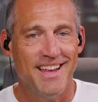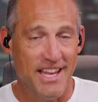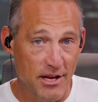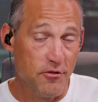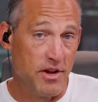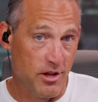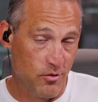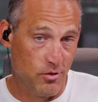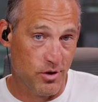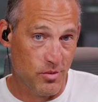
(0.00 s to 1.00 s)
if
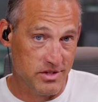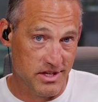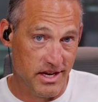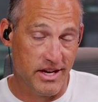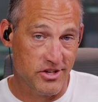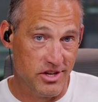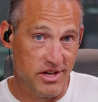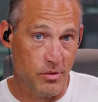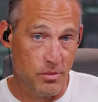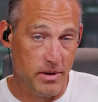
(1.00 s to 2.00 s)
California was a nation,
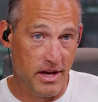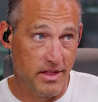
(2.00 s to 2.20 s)
it would be, I